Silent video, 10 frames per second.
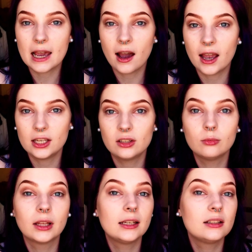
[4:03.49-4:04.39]
eye to
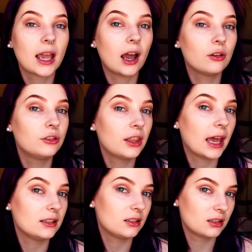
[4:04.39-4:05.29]
blend out
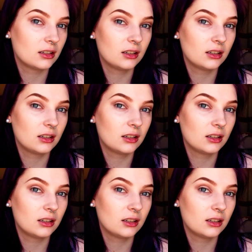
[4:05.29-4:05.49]
that